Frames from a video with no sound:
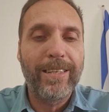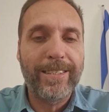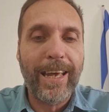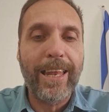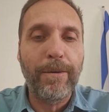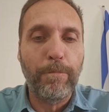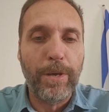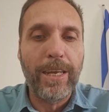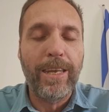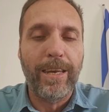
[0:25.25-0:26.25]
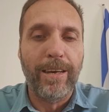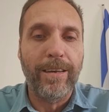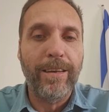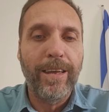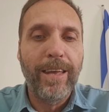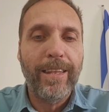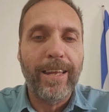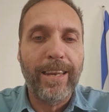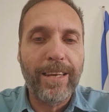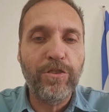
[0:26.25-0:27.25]
telling media
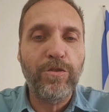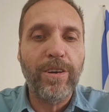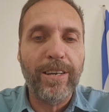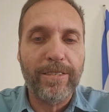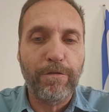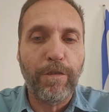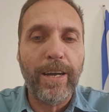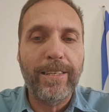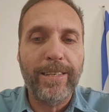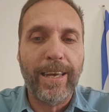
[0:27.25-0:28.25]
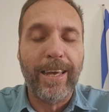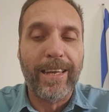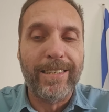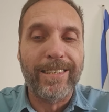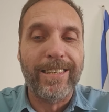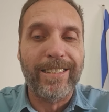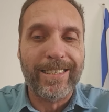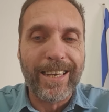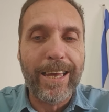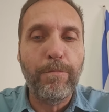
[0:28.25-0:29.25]
that Israel is fighting against the
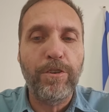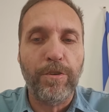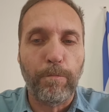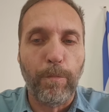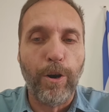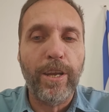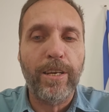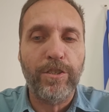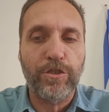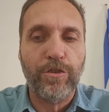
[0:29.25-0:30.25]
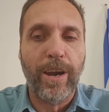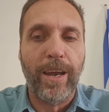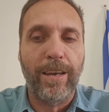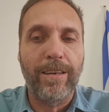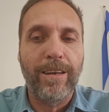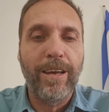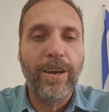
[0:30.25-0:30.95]
same demonic strain